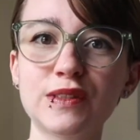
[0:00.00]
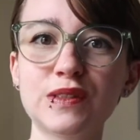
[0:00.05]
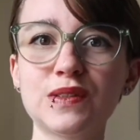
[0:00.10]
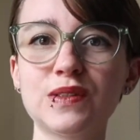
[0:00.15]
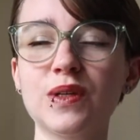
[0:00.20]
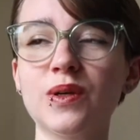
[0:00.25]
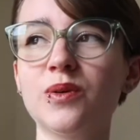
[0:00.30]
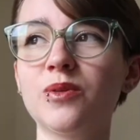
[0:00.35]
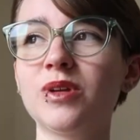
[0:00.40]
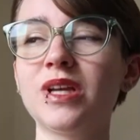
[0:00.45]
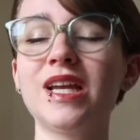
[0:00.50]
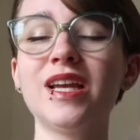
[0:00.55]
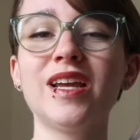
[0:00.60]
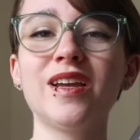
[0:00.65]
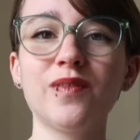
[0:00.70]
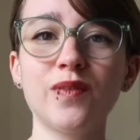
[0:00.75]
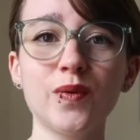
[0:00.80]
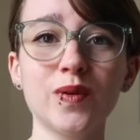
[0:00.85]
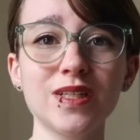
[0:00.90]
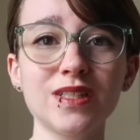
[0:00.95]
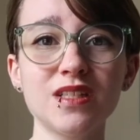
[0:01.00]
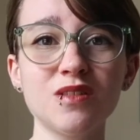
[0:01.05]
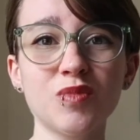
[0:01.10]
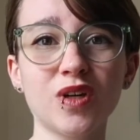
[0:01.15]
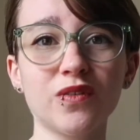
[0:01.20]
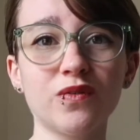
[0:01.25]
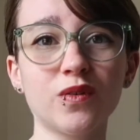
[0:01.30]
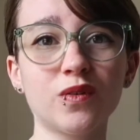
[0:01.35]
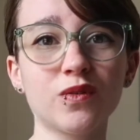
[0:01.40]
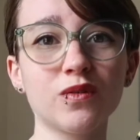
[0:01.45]
So if you want to see
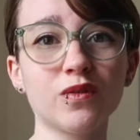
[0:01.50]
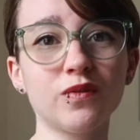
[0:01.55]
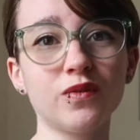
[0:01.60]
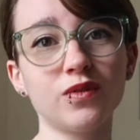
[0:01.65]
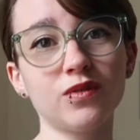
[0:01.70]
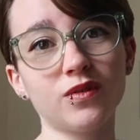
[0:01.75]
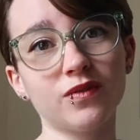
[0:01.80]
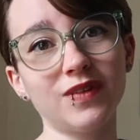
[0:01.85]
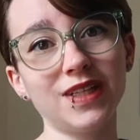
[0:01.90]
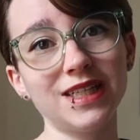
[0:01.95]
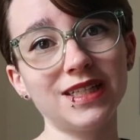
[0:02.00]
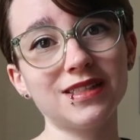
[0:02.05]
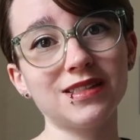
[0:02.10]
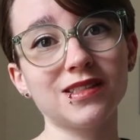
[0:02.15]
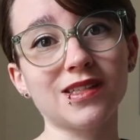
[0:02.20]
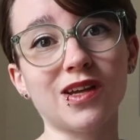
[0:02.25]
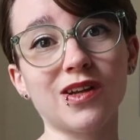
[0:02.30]
my full review of this,